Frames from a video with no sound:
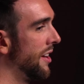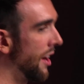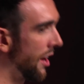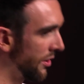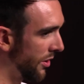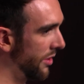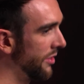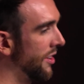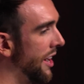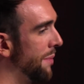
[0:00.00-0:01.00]
a lot of the
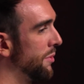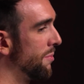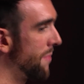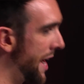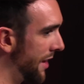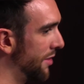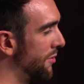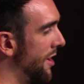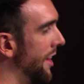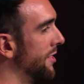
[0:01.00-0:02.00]
time to make the
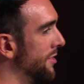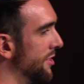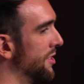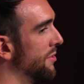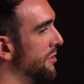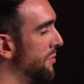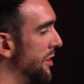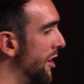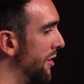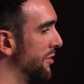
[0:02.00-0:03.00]
right decision, which we
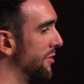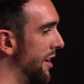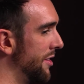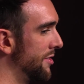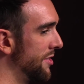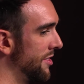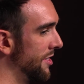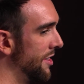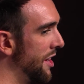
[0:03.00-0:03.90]
know is the right decision,